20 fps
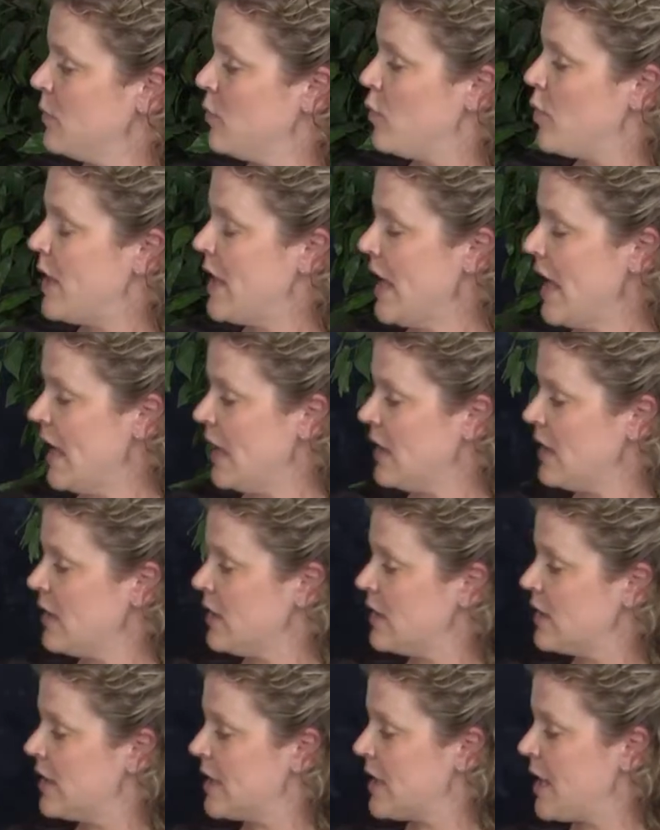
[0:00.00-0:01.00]
We
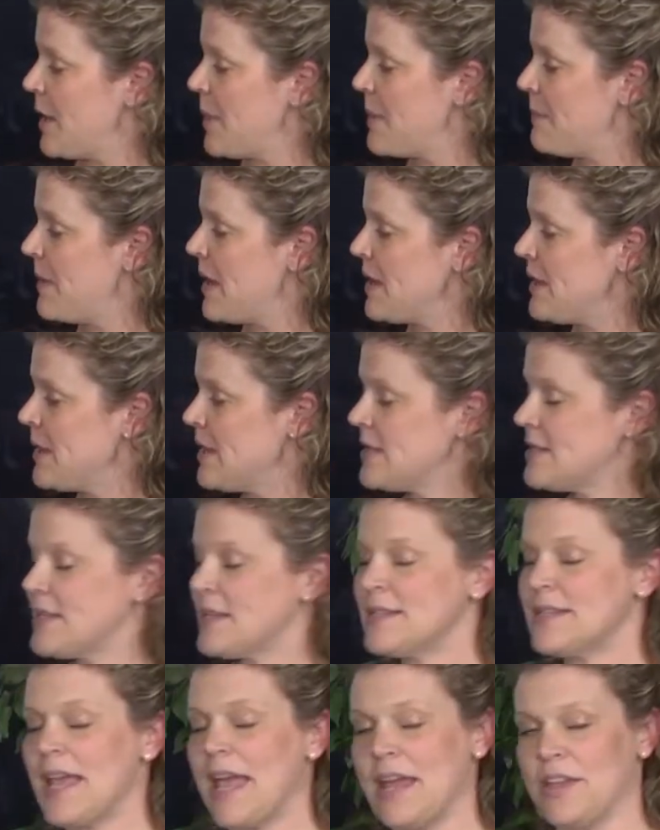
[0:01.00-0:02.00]
click on the button that
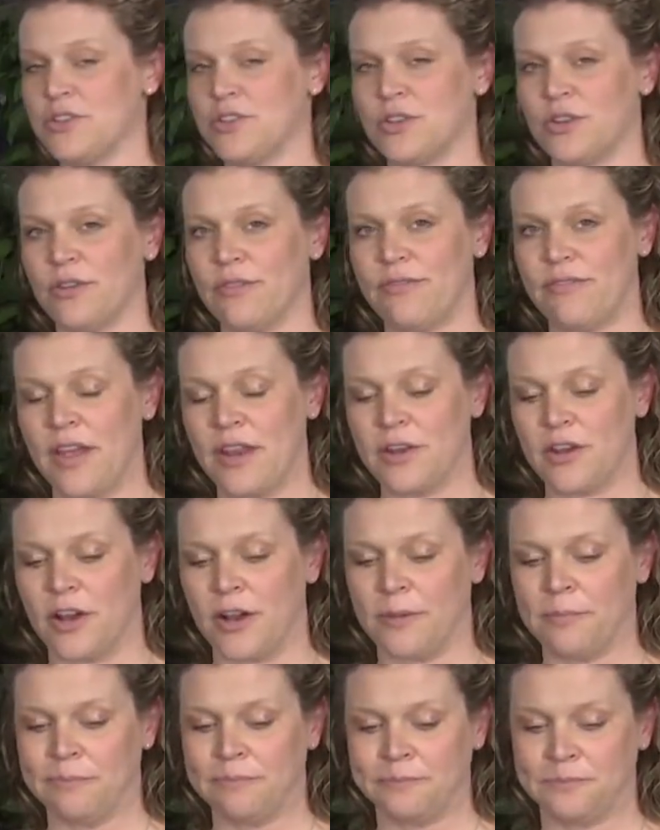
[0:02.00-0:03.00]
says Enter
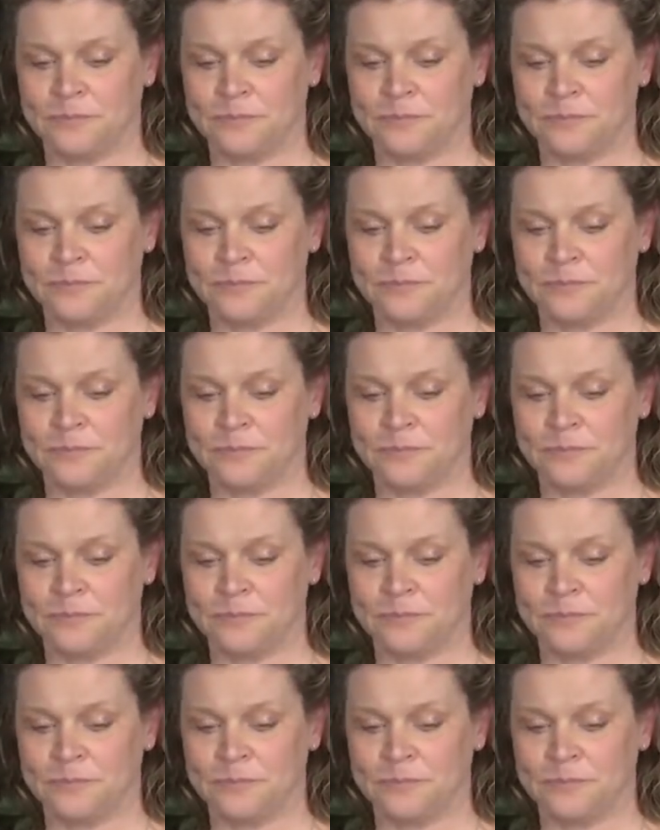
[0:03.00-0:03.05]
Offender.